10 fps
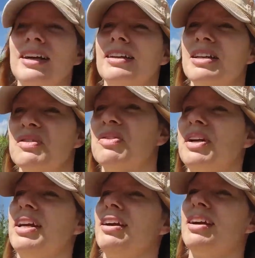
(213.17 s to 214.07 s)
in this
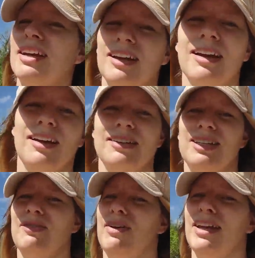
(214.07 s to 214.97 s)
front area and
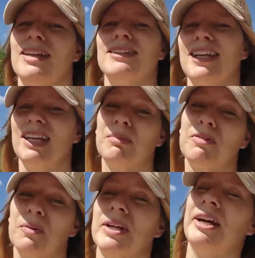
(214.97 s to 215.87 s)
see if I can see any
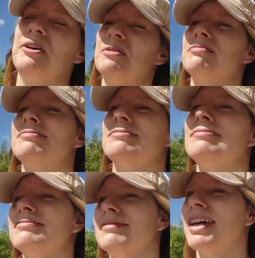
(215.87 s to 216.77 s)
before we go.
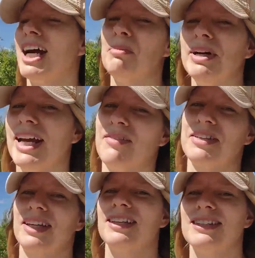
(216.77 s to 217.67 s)
I might have
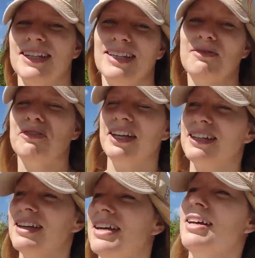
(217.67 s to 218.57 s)
to concede
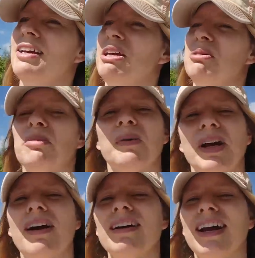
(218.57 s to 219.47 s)
defeat. But
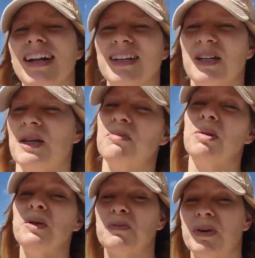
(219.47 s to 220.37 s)
we are heading to
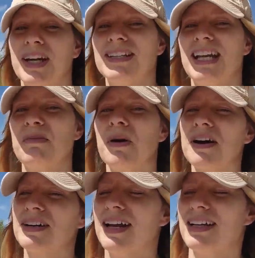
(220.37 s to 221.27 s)
Blue Springs State
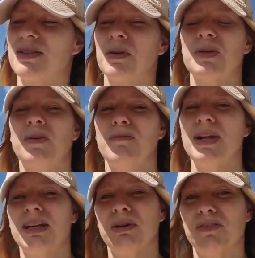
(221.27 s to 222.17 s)
Park next, which we've
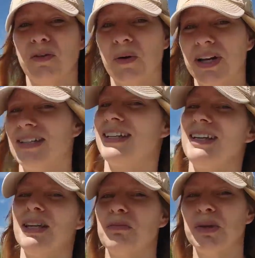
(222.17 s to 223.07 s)
been there before and
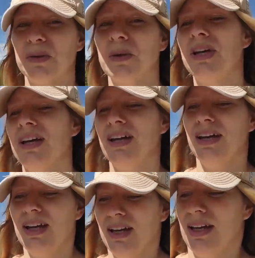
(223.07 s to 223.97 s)
seen the blue,
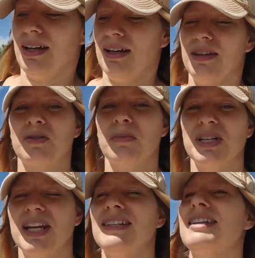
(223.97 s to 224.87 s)
the scrub
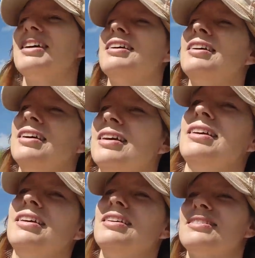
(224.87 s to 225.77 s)
jays.
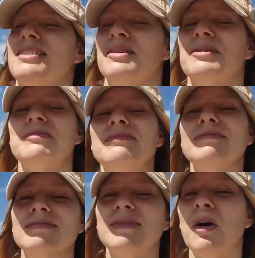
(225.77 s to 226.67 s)
So
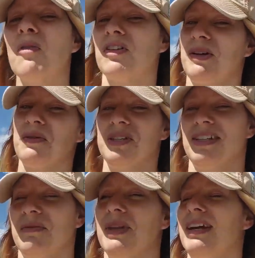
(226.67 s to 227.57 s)
hopefully we'll see
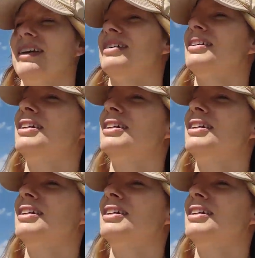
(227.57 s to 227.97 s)
some there.